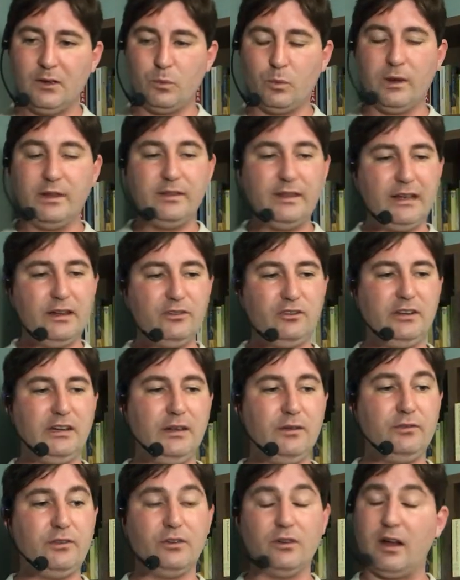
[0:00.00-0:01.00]
when they
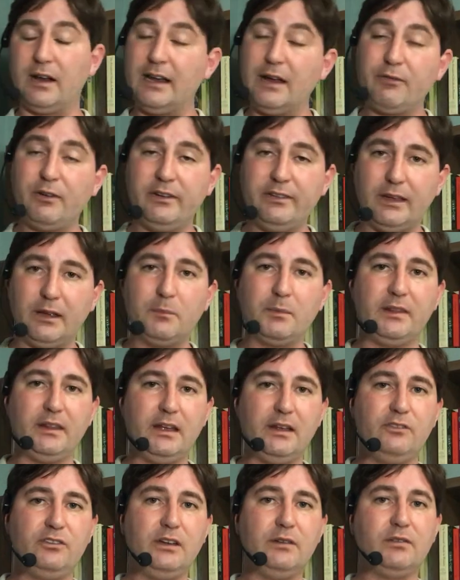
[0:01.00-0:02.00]
achieved not everything, but
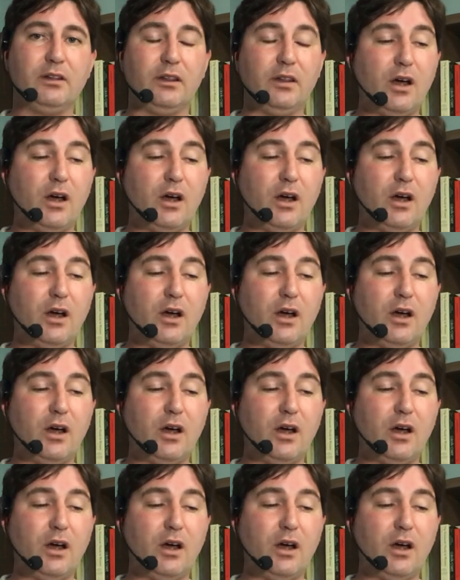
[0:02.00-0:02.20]
they achieved a